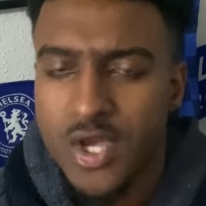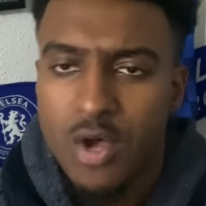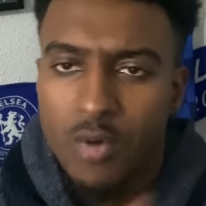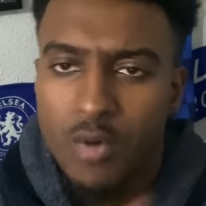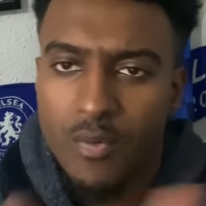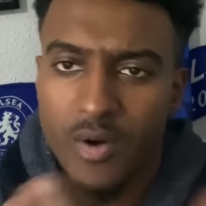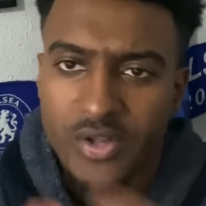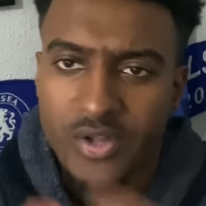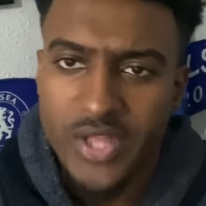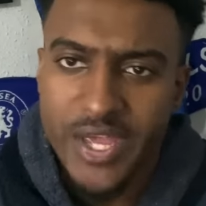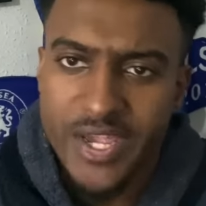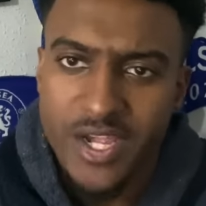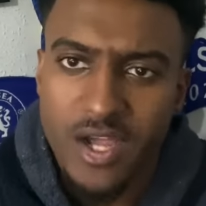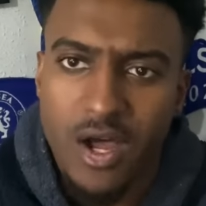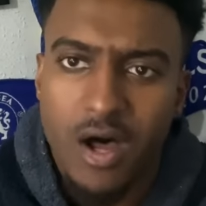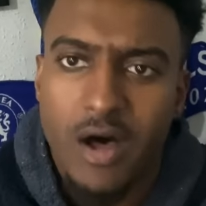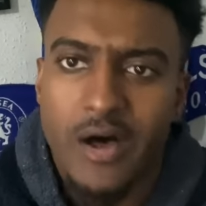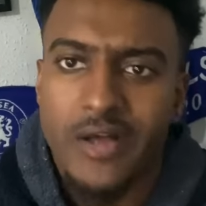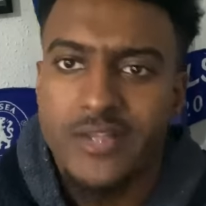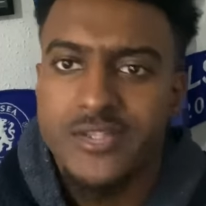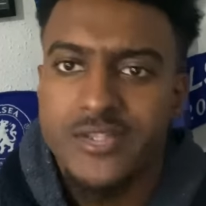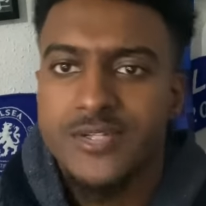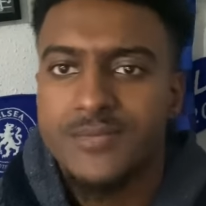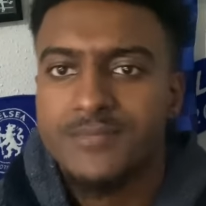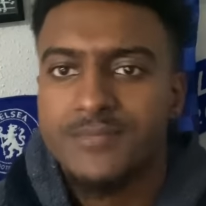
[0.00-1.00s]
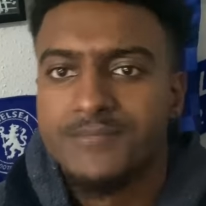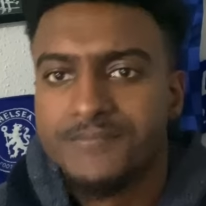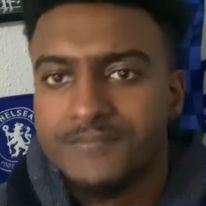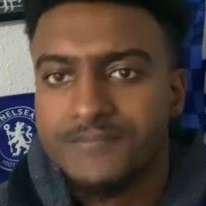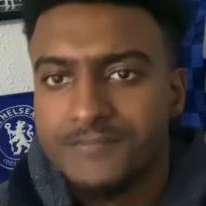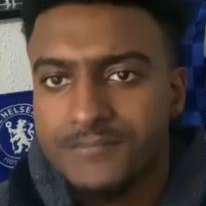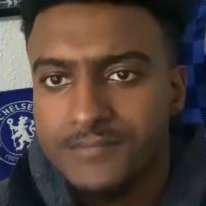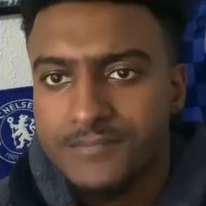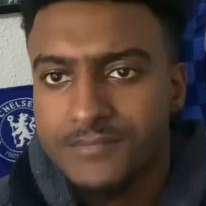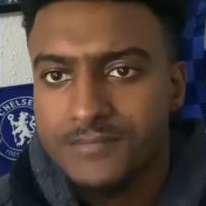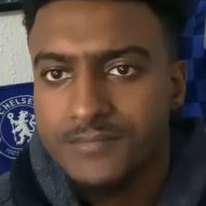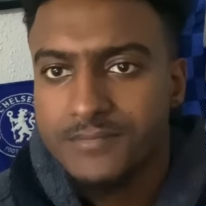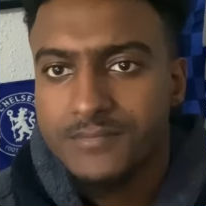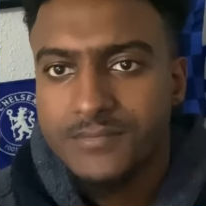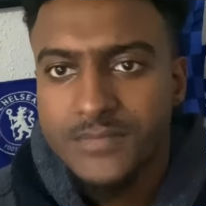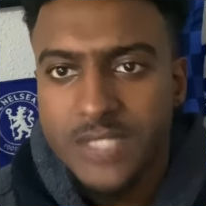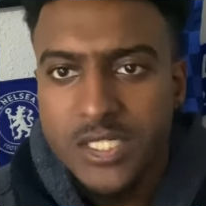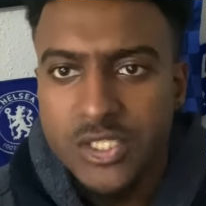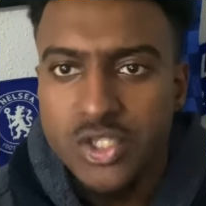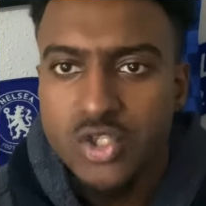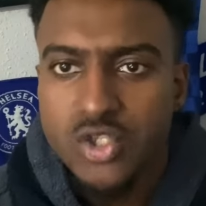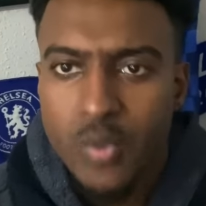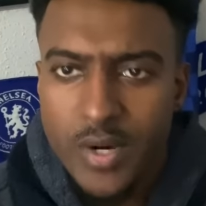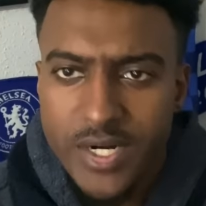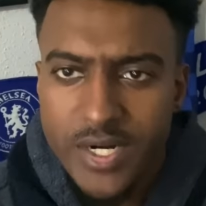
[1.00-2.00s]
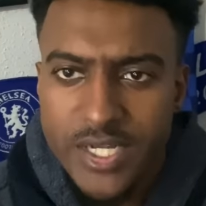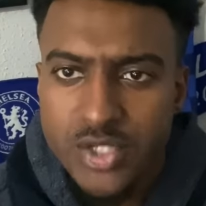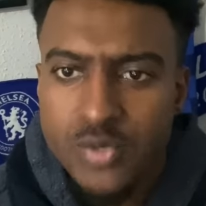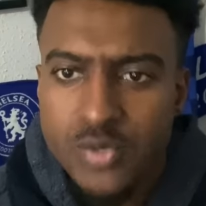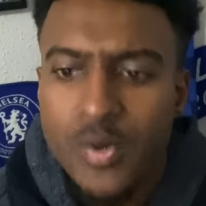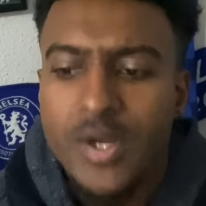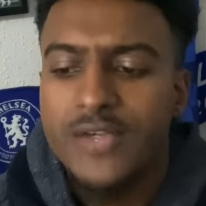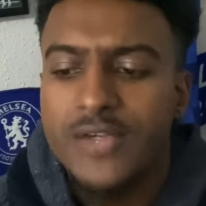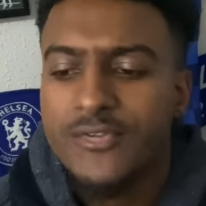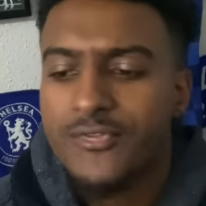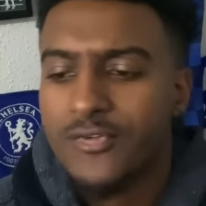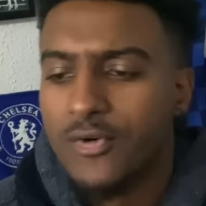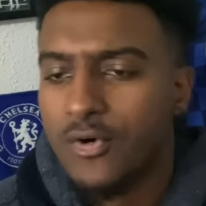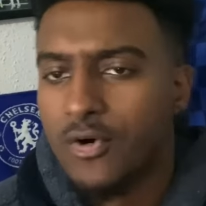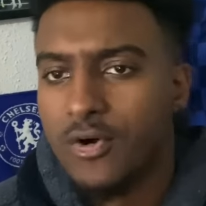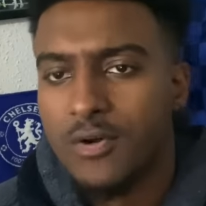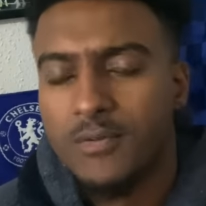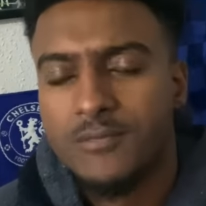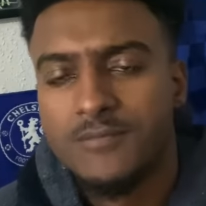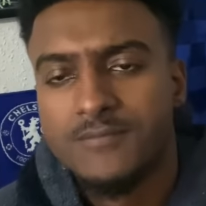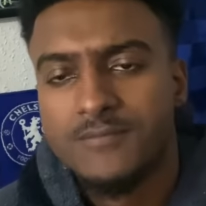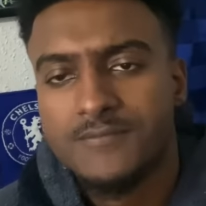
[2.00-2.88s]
Well, they can't. It's twenty twenty-four.